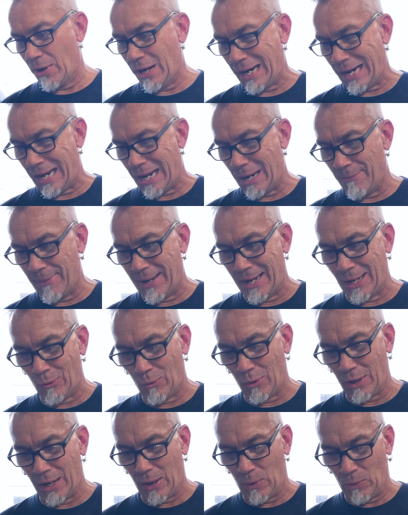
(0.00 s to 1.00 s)
But I got to make
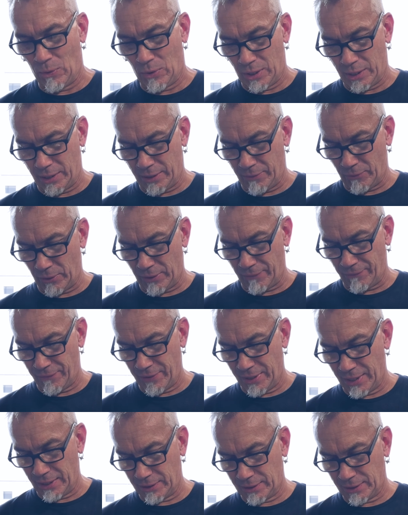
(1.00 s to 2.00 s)
what I want and what
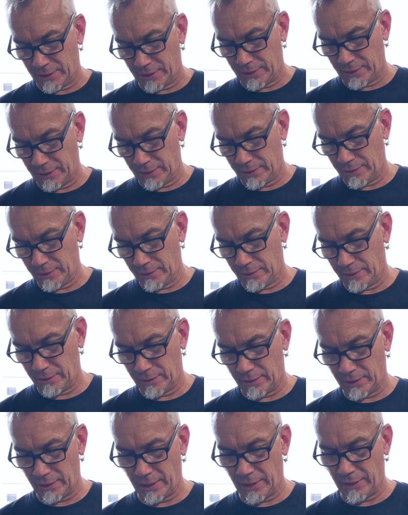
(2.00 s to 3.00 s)
fits
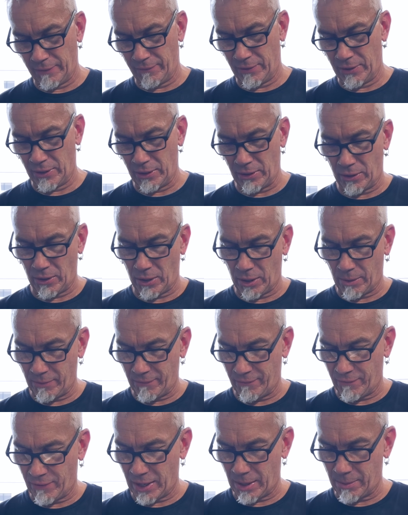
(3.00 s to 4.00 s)
to give to the
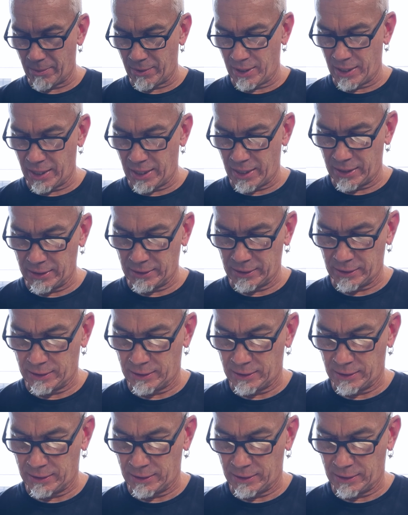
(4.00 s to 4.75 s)
carbon fiber guys.